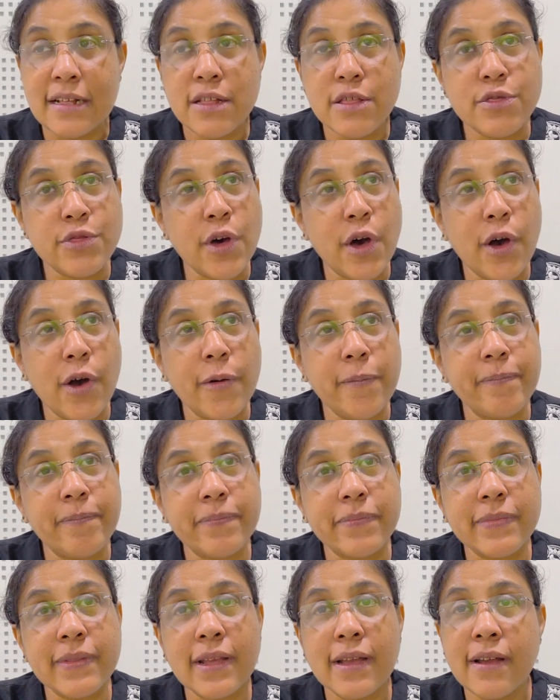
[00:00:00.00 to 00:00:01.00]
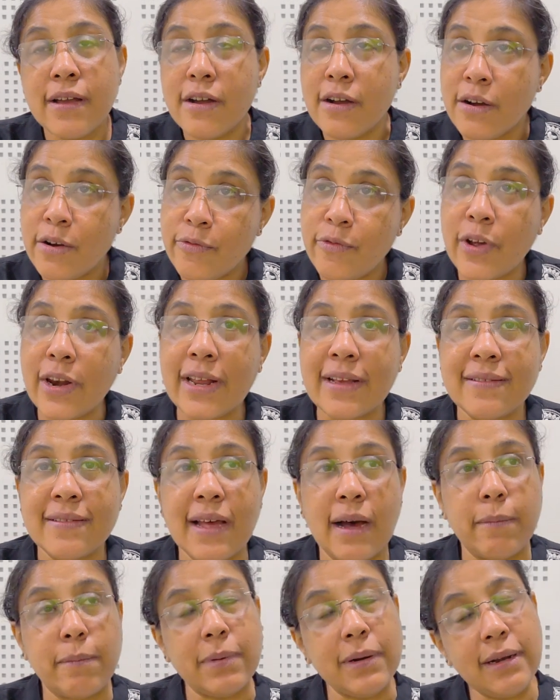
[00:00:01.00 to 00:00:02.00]
So, for
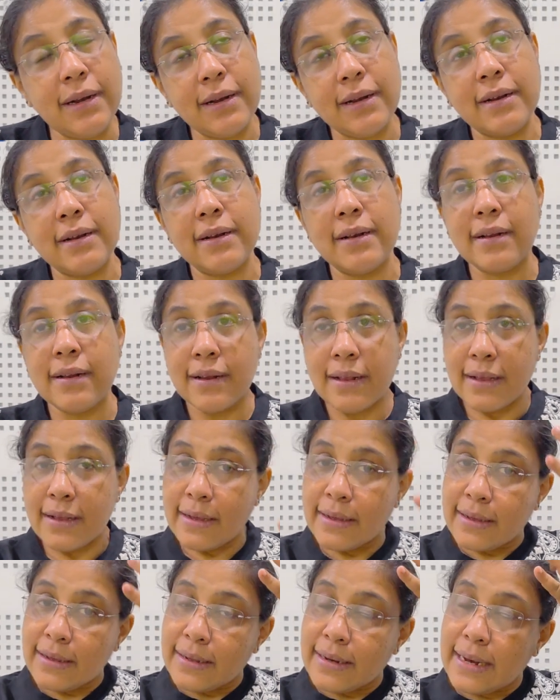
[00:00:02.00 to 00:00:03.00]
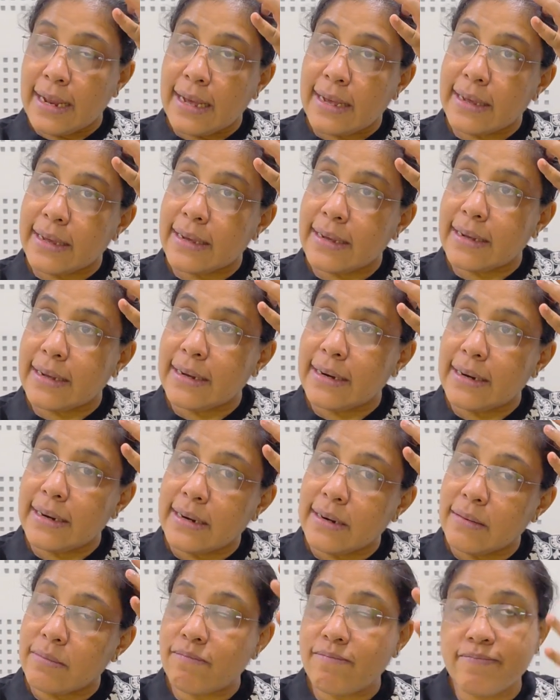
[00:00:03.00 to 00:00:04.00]
example, like
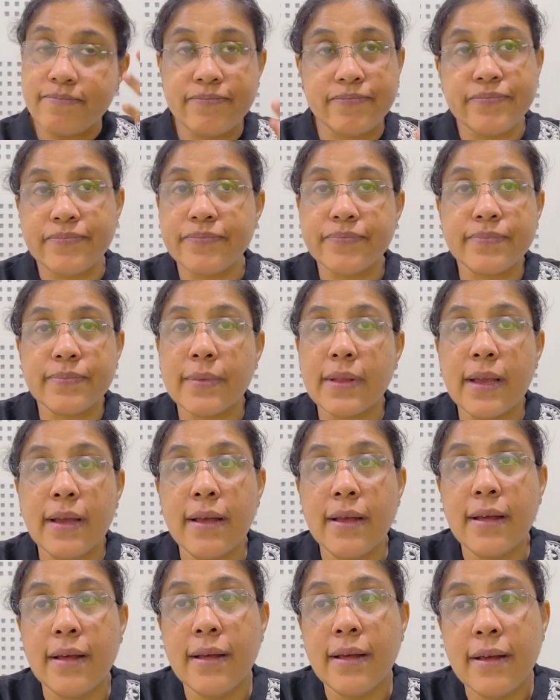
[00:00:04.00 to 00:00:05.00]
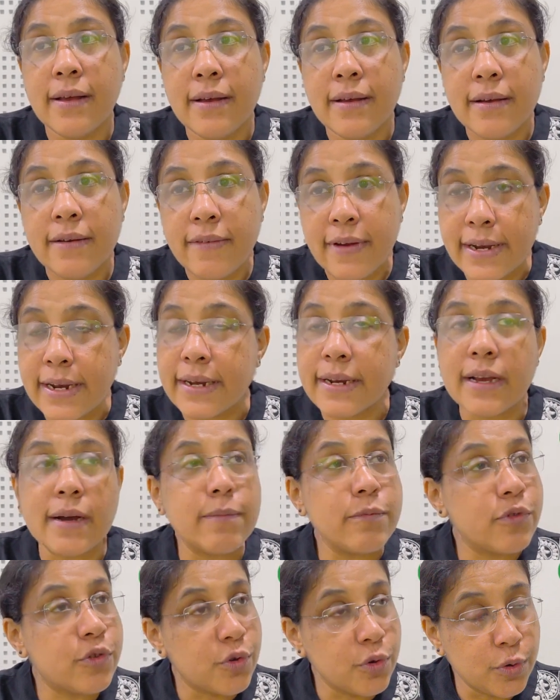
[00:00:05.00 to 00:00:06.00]
when it
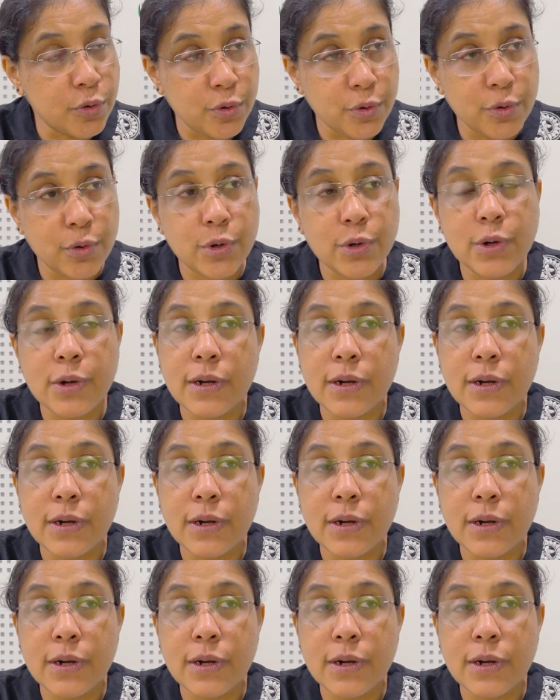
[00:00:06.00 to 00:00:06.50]
comes to